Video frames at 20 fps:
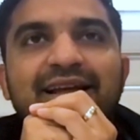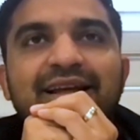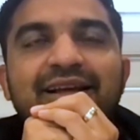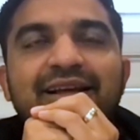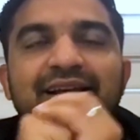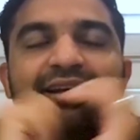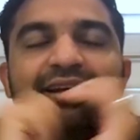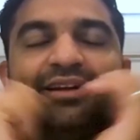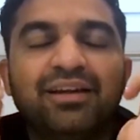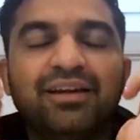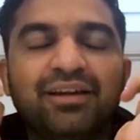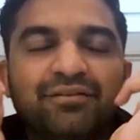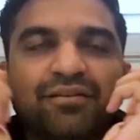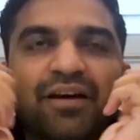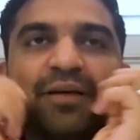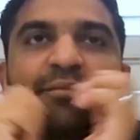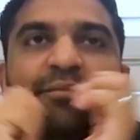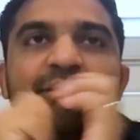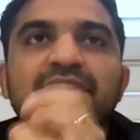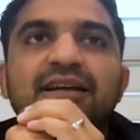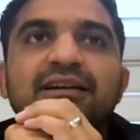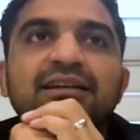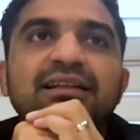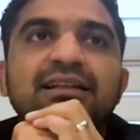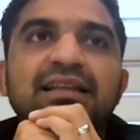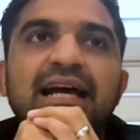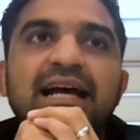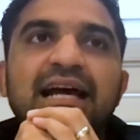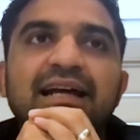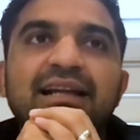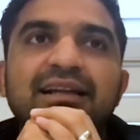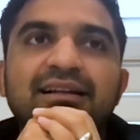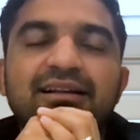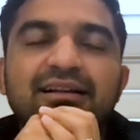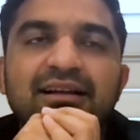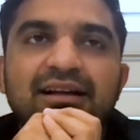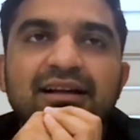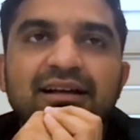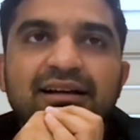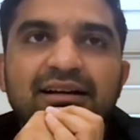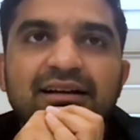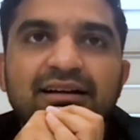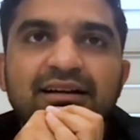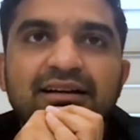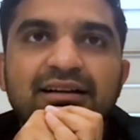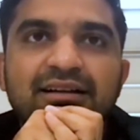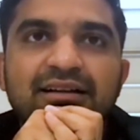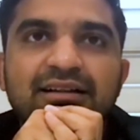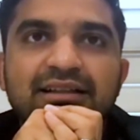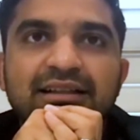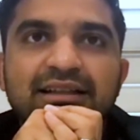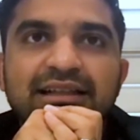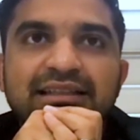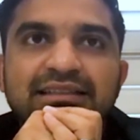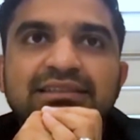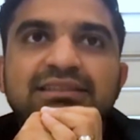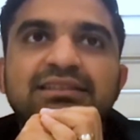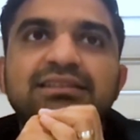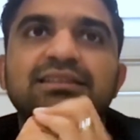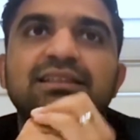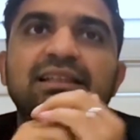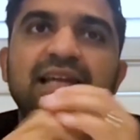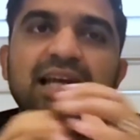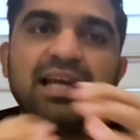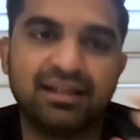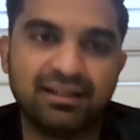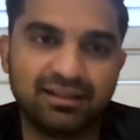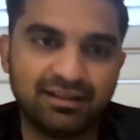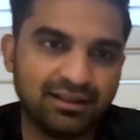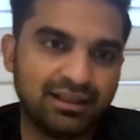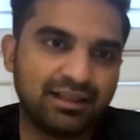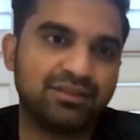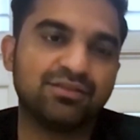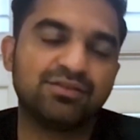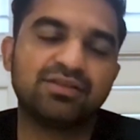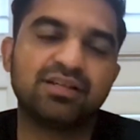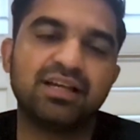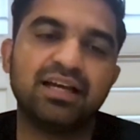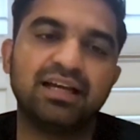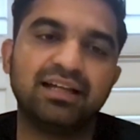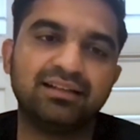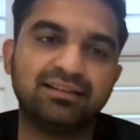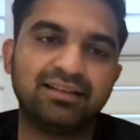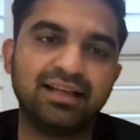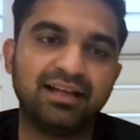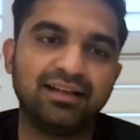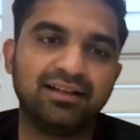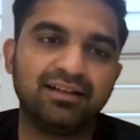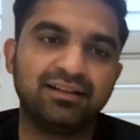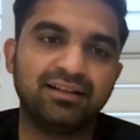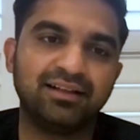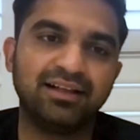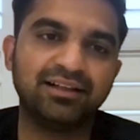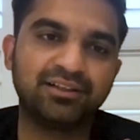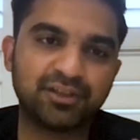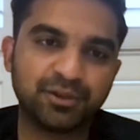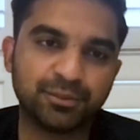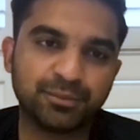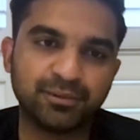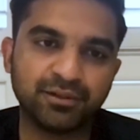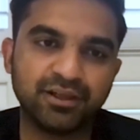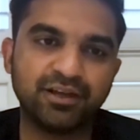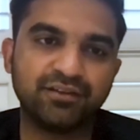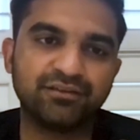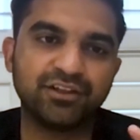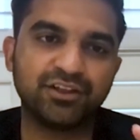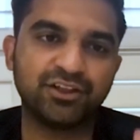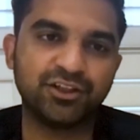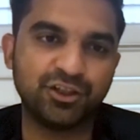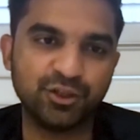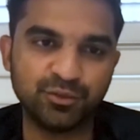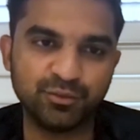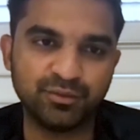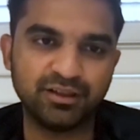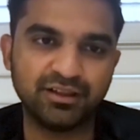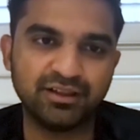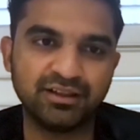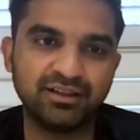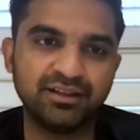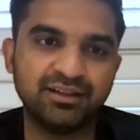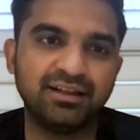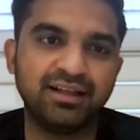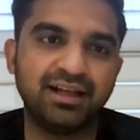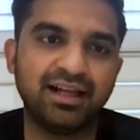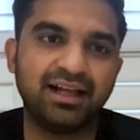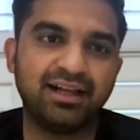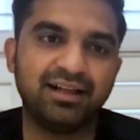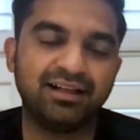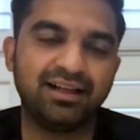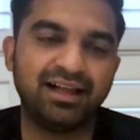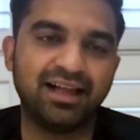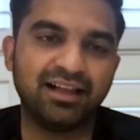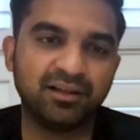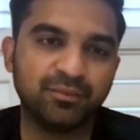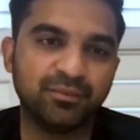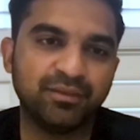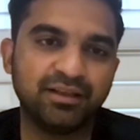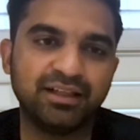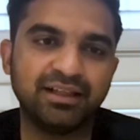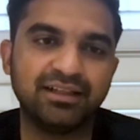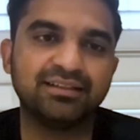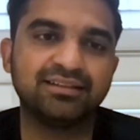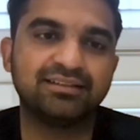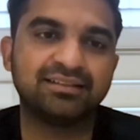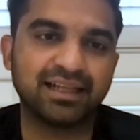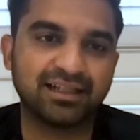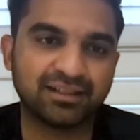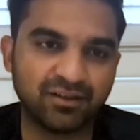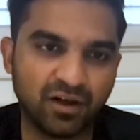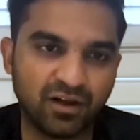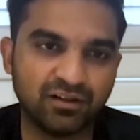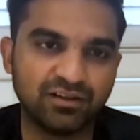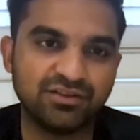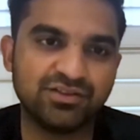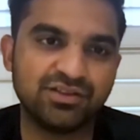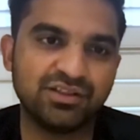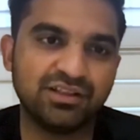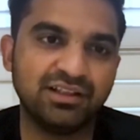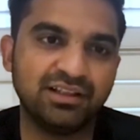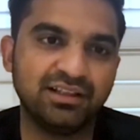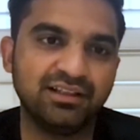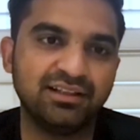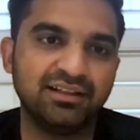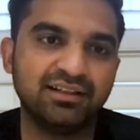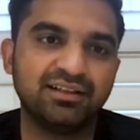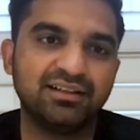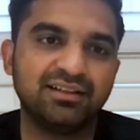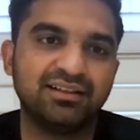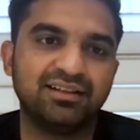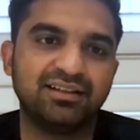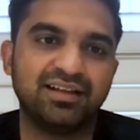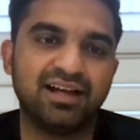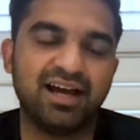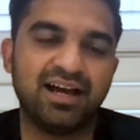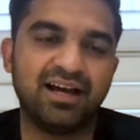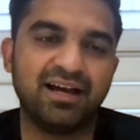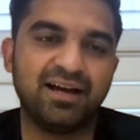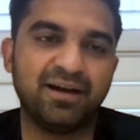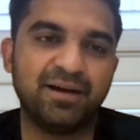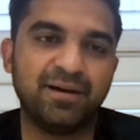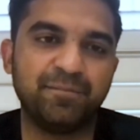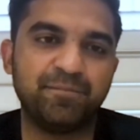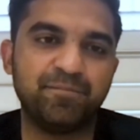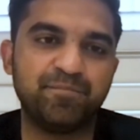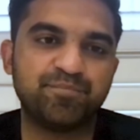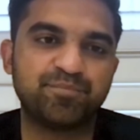If I'm hearing that, it's, again, like you said, that interplay of the human element and the technology. And